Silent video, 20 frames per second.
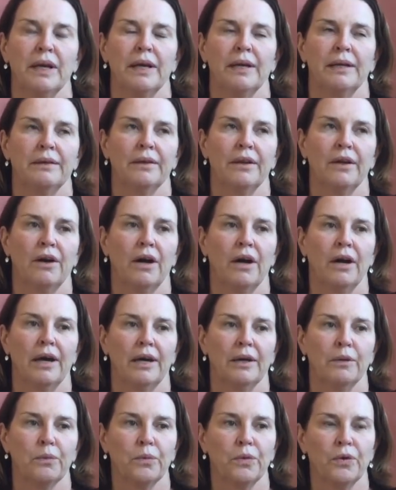and
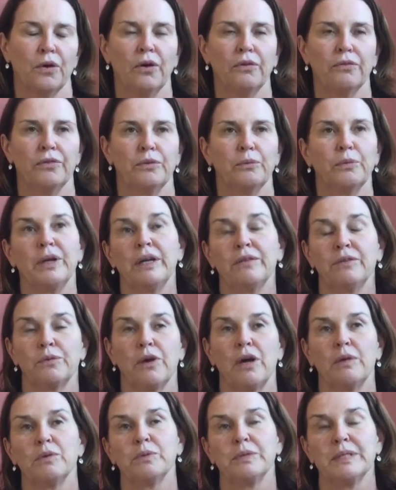I would often, whenever
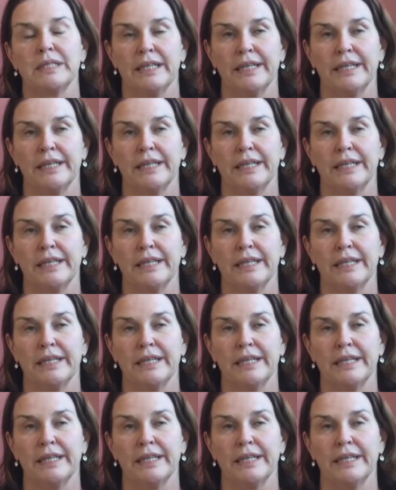Roma was